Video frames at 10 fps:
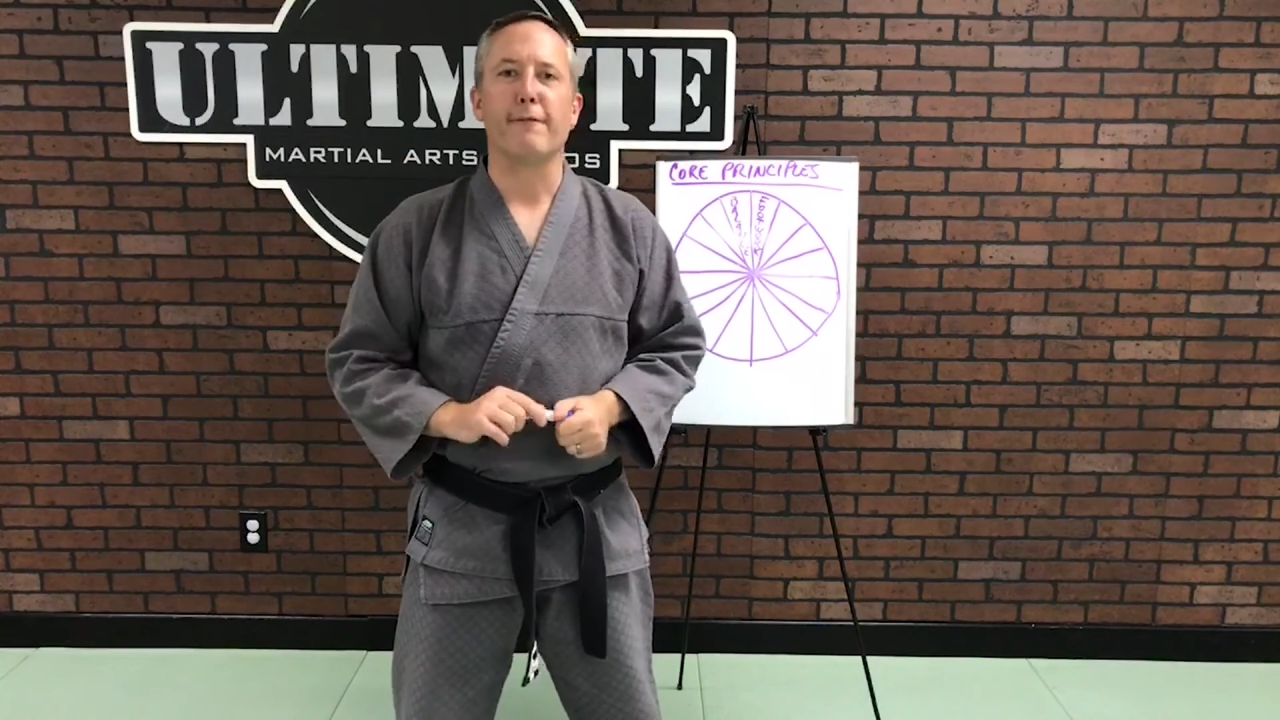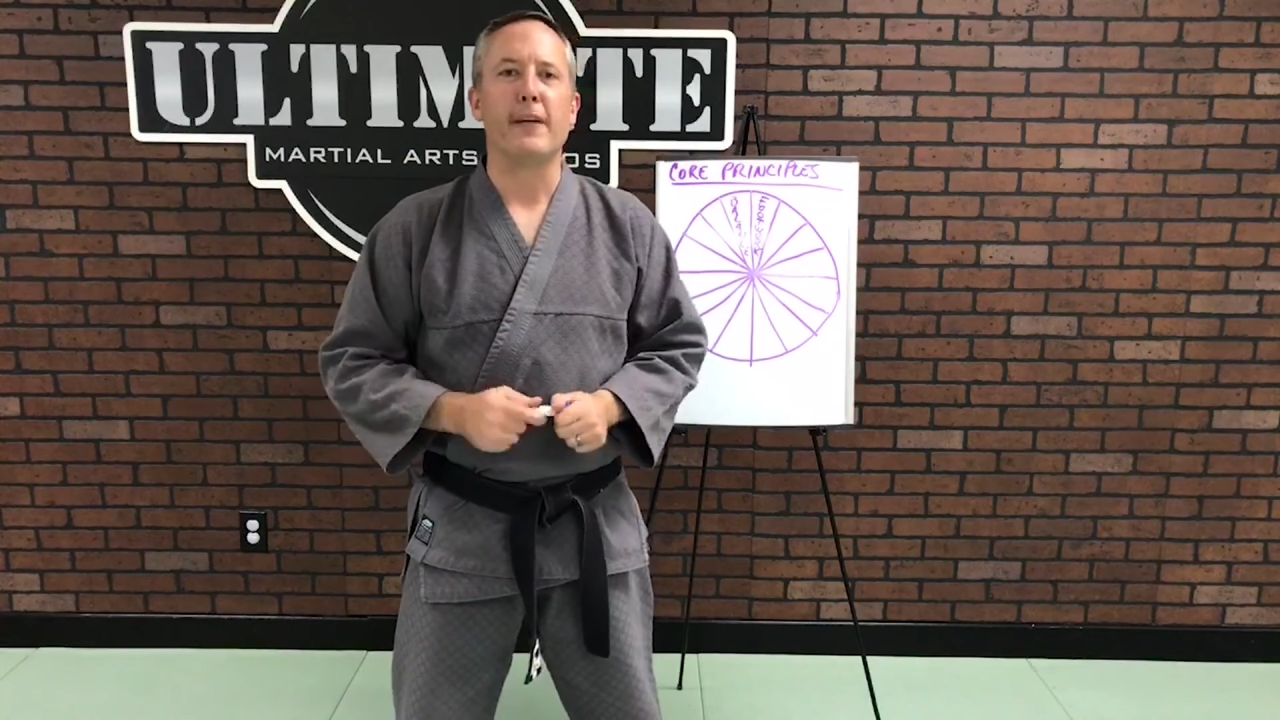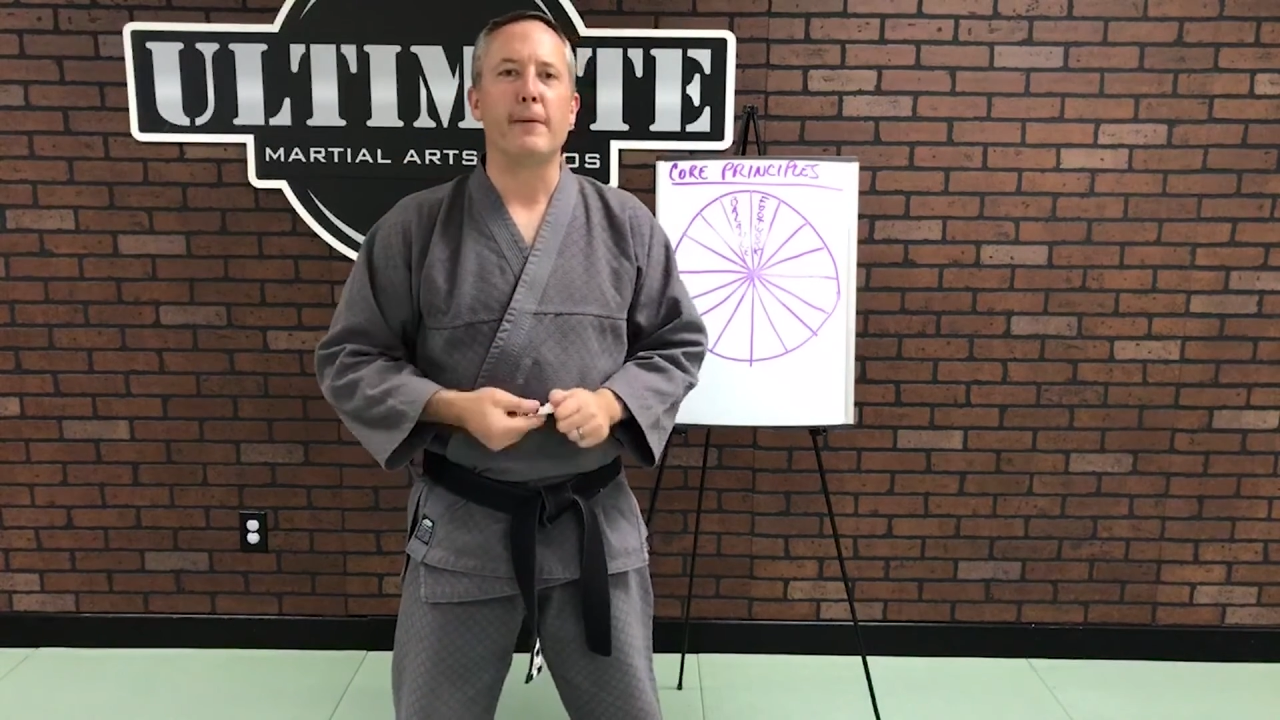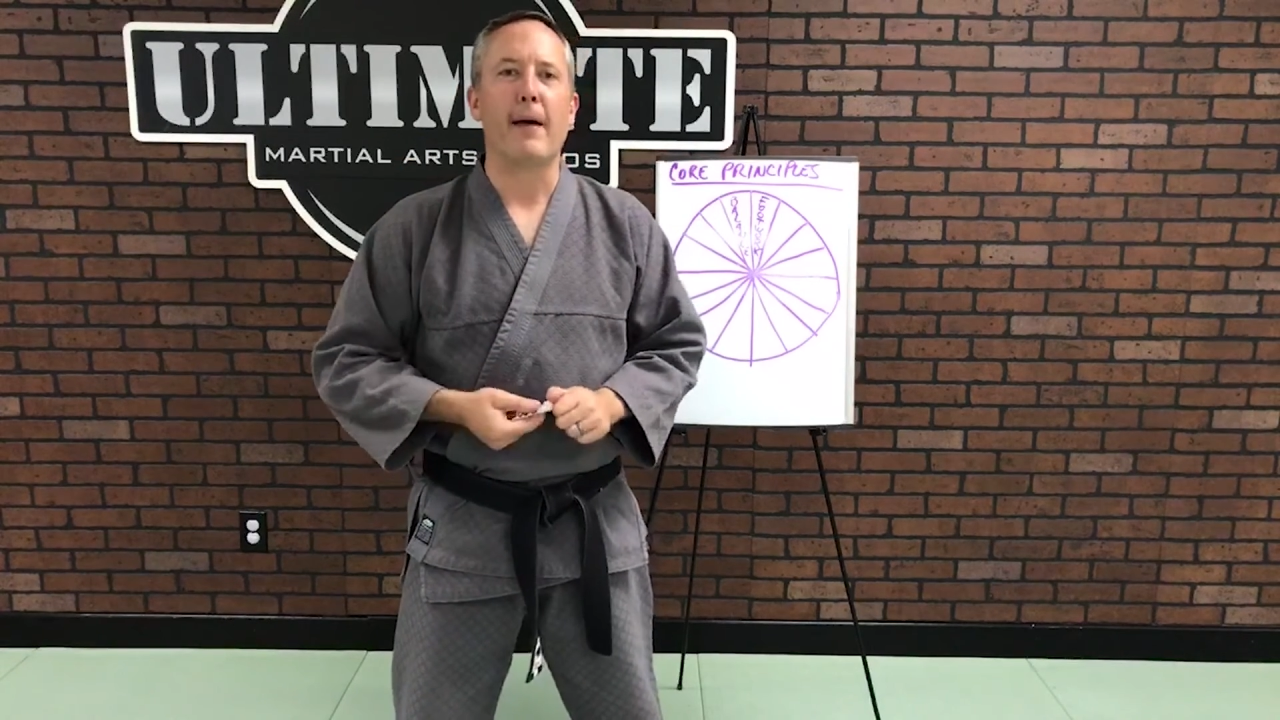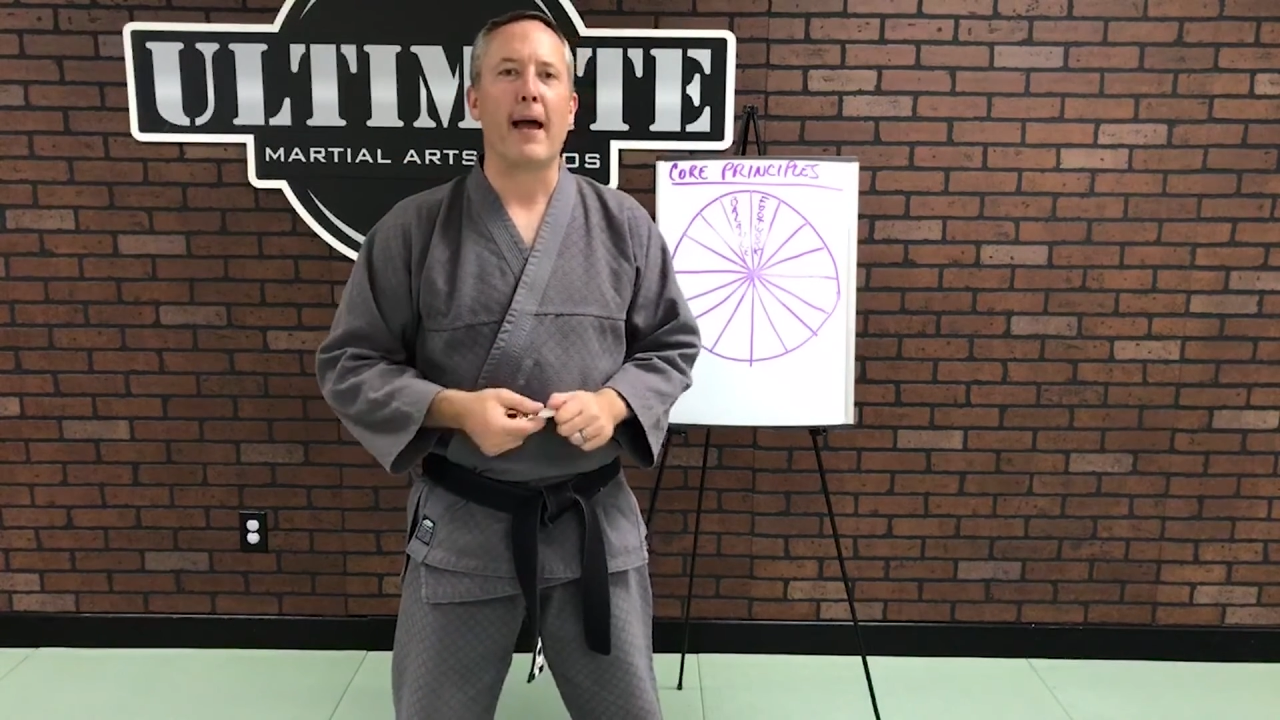
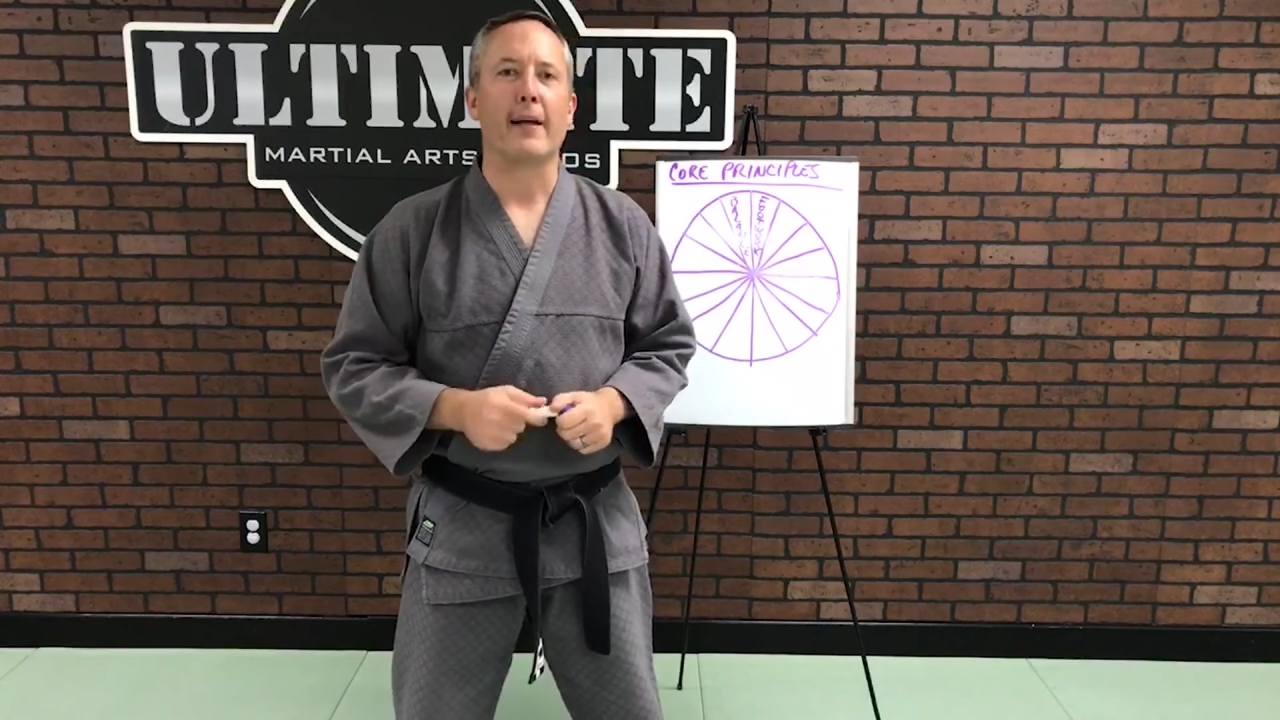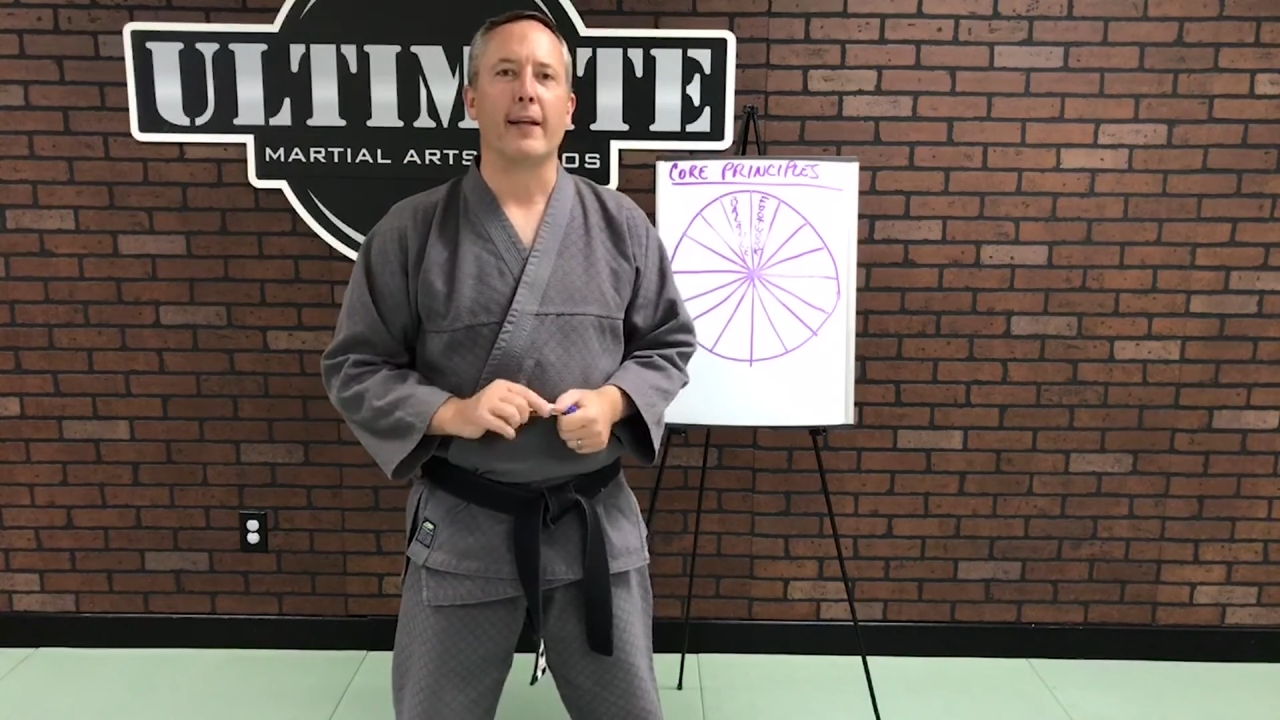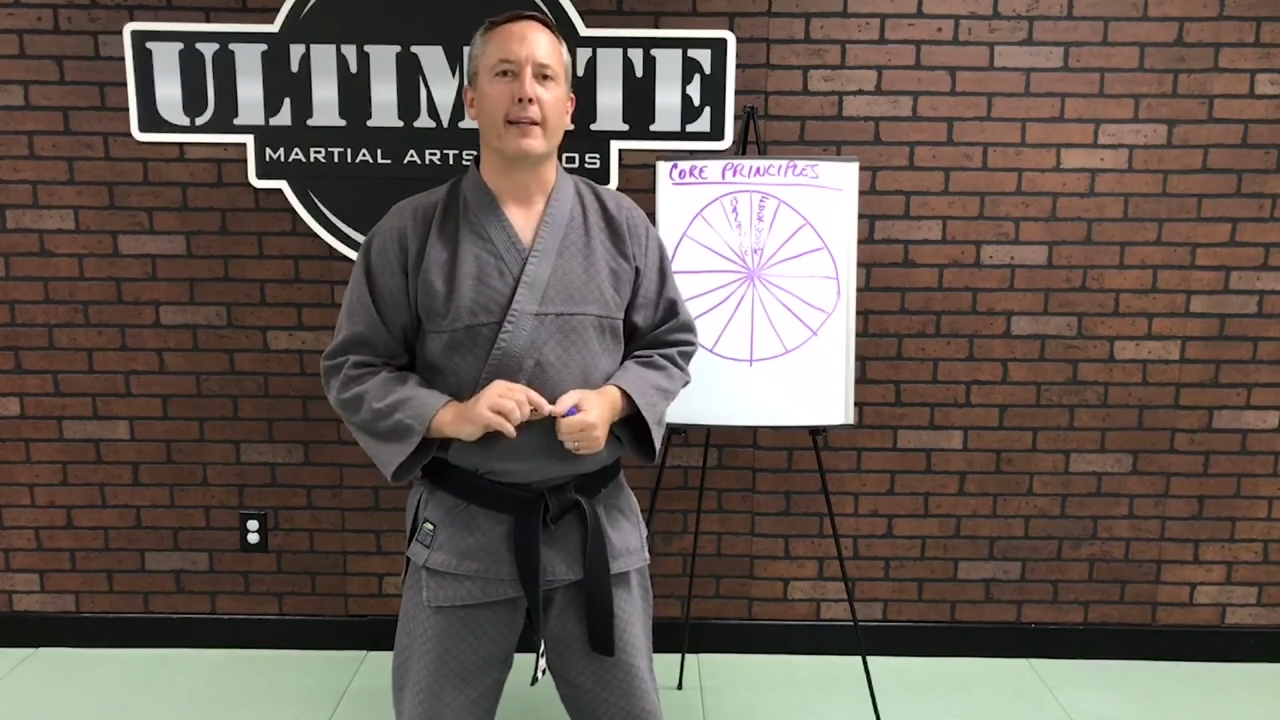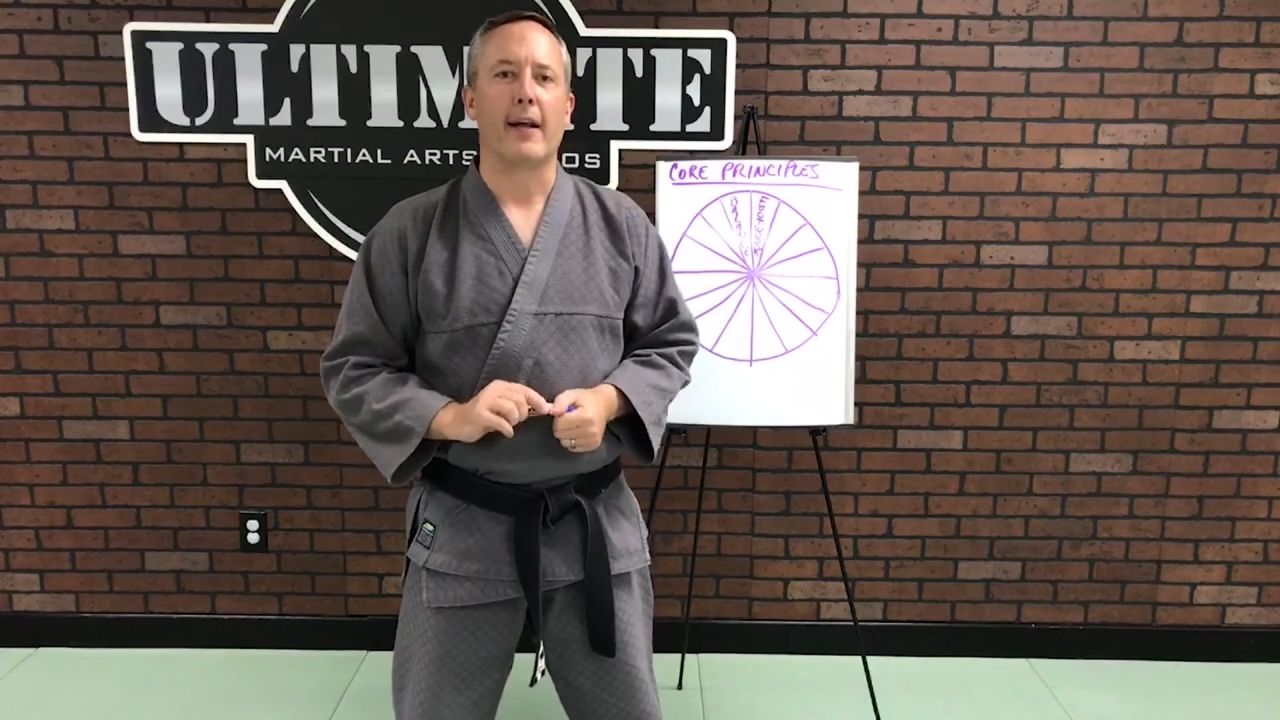feedback in the